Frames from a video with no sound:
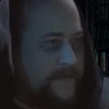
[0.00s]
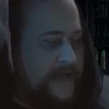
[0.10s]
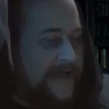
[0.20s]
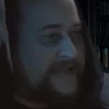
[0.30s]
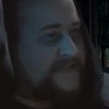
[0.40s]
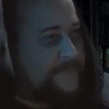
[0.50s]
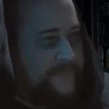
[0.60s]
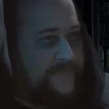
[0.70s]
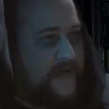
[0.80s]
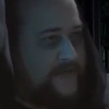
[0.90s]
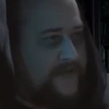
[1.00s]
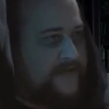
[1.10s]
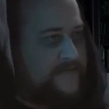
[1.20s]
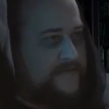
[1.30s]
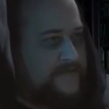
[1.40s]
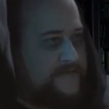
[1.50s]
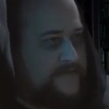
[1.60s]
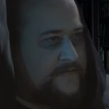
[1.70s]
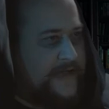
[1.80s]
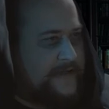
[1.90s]
"I asked my father,
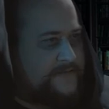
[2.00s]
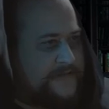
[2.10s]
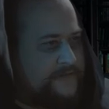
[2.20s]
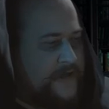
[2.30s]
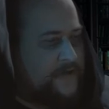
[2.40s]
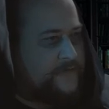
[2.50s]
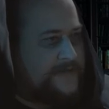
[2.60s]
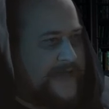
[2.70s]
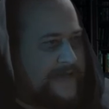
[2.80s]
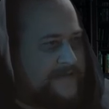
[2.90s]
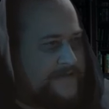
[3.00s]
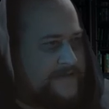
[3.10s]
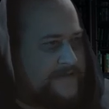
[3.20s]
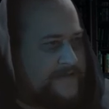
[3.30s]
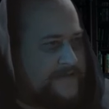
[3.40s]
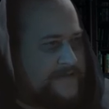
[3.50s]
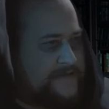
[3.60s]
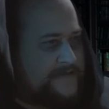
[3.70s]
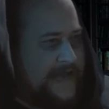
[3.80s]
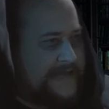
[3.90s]
'How do you know, Dad?'
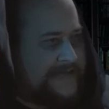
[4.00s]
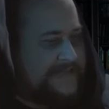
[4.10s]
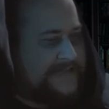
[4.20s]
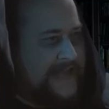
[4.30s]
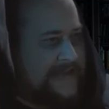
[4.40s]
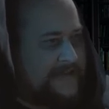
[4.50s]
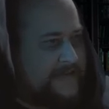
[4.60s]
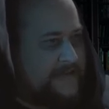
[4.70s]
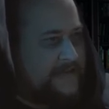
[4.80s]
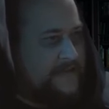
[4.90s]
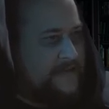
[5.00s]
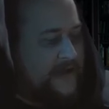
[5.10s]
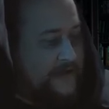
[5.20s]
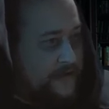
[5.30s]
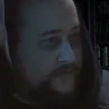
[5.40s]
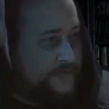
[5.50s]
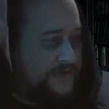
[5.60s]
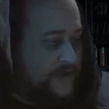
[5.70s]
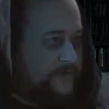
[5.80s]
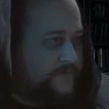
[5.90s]
And he said, 'I know,
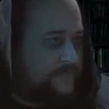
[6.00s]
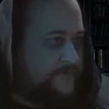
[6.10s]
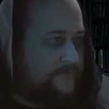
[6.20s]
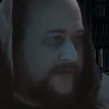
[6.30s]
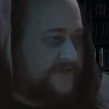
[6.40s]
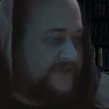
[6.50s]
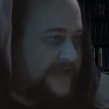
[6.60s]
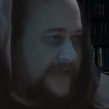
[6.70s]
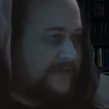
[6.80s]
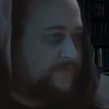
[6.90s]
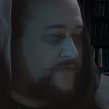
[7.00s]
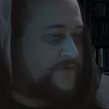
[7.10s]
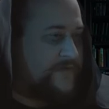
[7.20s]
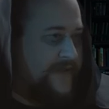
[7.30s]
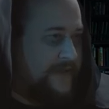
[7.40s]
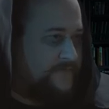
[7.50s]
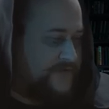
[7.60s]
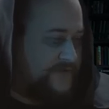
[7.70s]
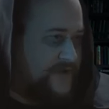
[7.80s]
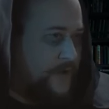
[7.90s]
son, because Teddy Roosevelt
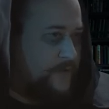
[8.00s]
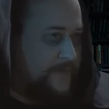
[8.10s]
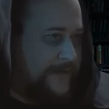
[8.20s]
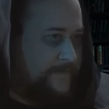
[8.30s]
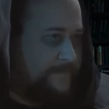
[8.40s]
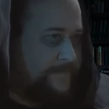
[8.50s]
just told me.'